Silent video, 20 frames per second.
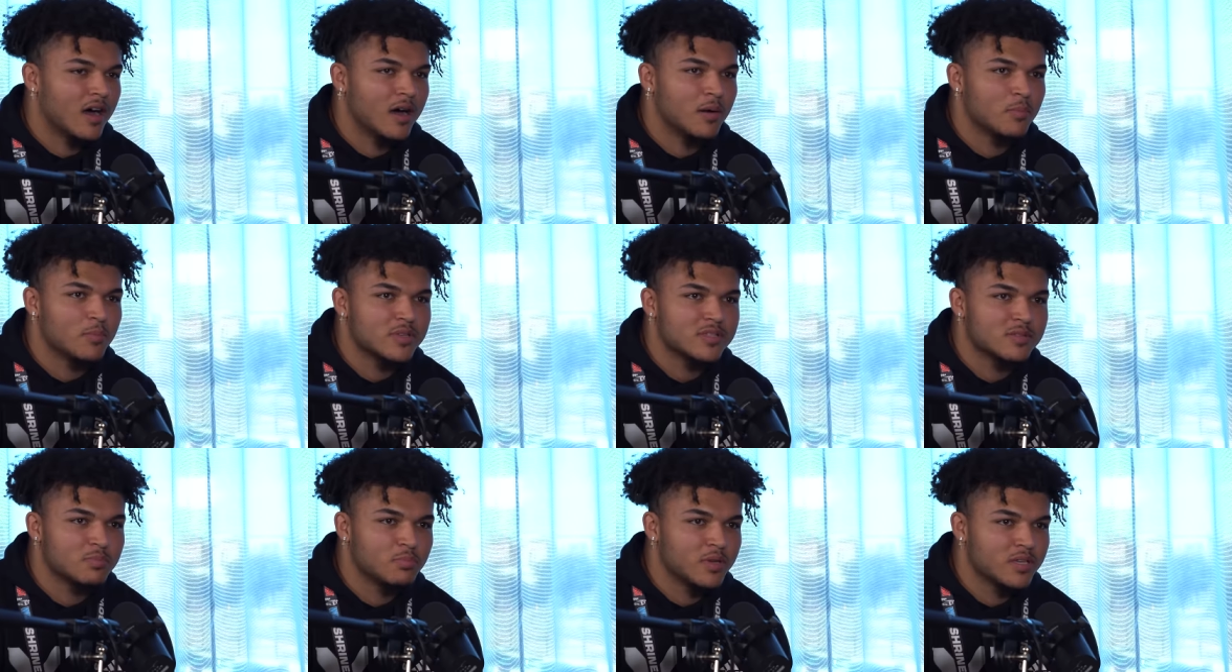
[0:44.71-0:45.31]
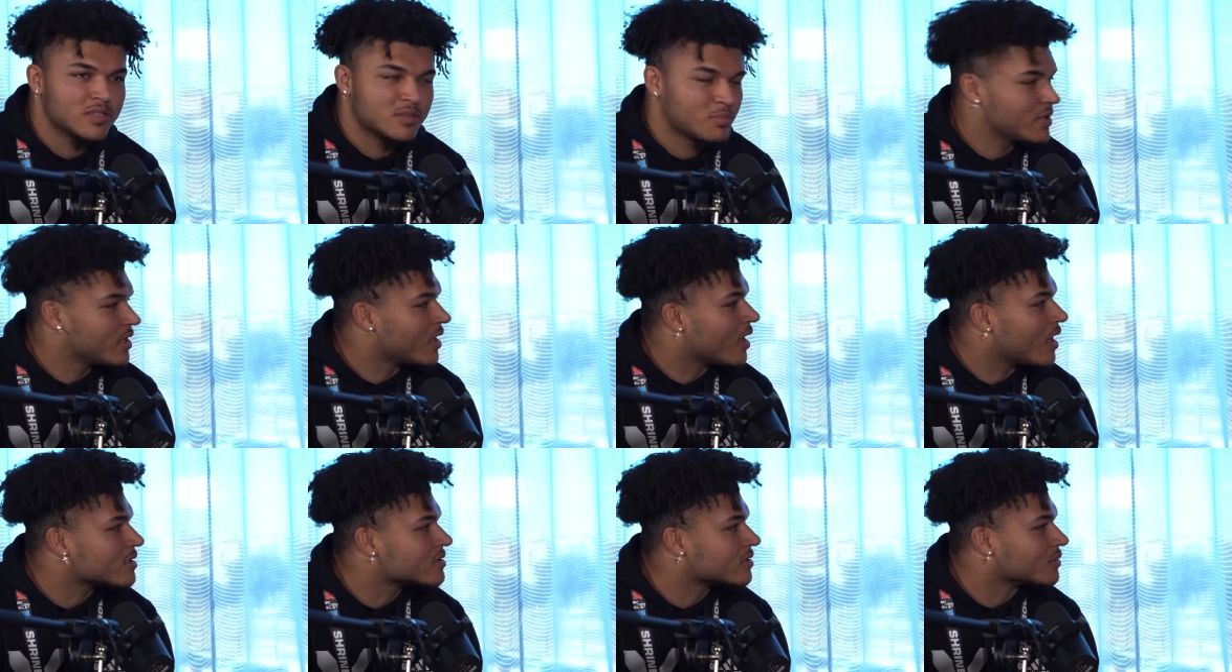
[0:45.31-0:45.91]
Um, it's it's
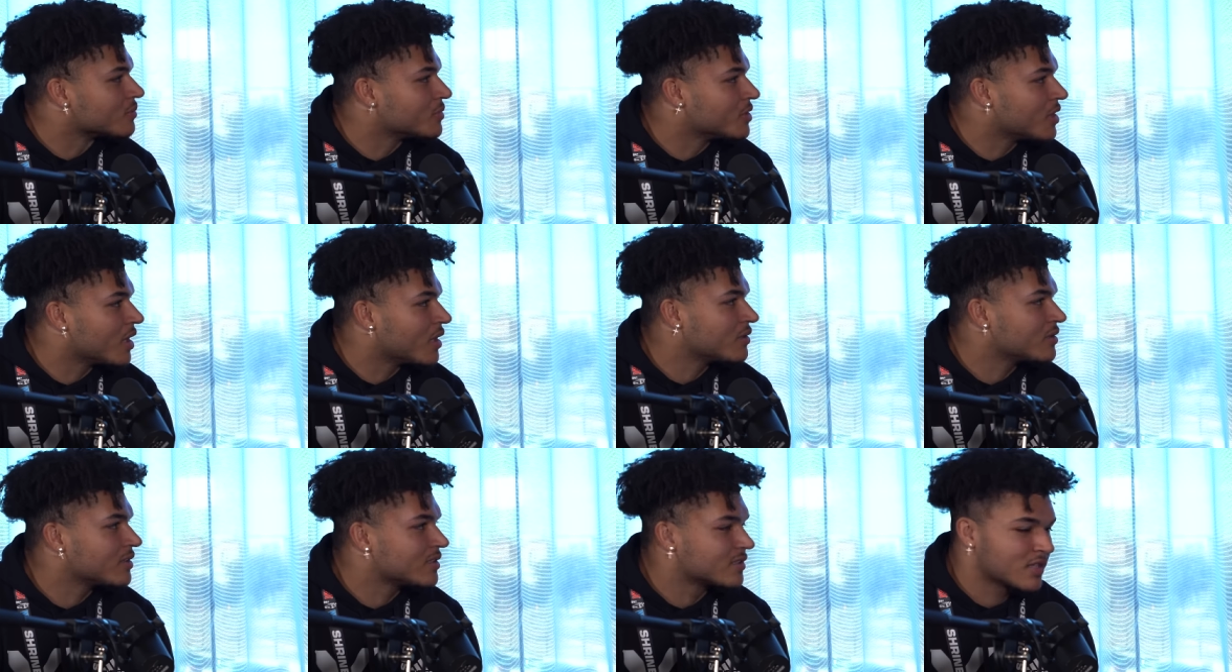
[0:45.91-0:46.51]
been awesome, you know.